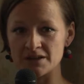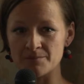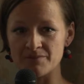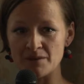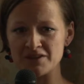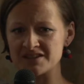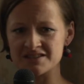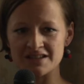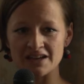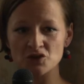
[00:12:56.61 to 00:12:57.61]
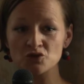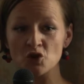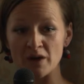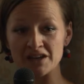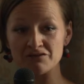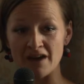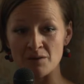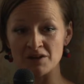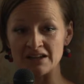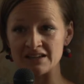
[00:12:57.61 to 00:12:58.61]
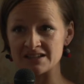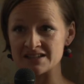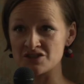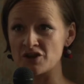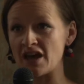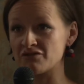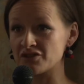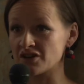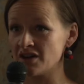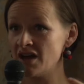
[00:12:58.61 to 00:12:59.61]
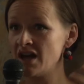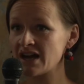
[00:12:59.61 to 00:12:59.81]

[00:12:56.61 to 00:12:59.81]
I don't know any family that does not have a